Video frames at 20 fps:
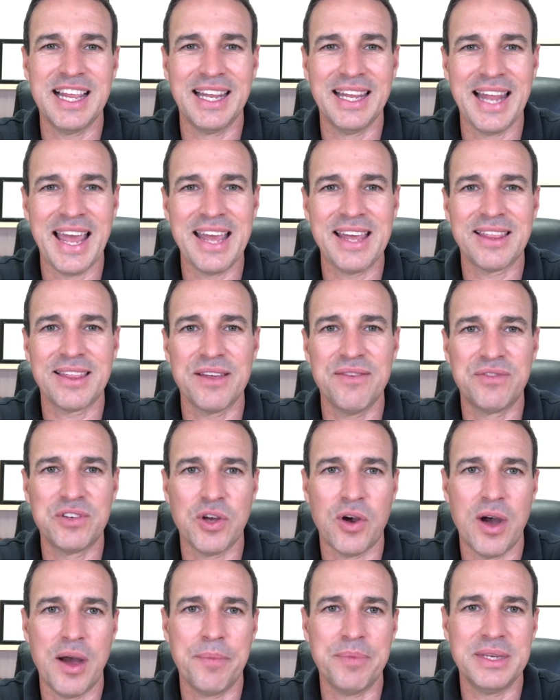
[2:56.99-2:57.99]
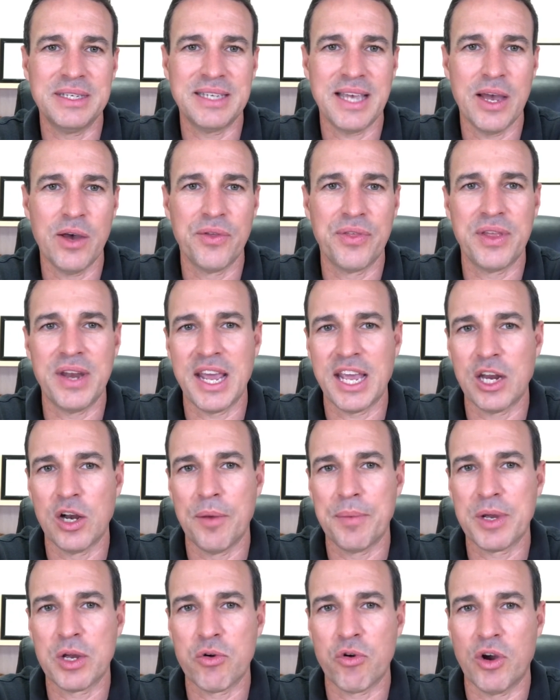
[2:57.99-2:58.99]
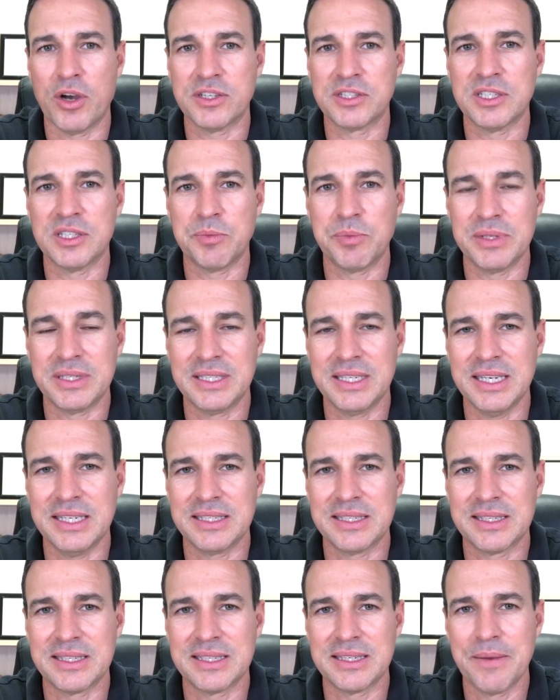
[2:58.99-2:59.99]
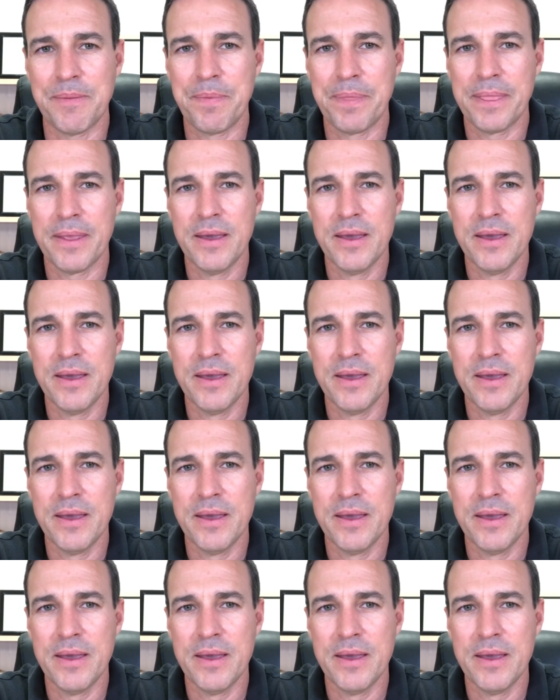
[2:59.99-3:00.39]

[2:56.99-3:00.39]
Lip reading: the length of time this health and economic crisis persists.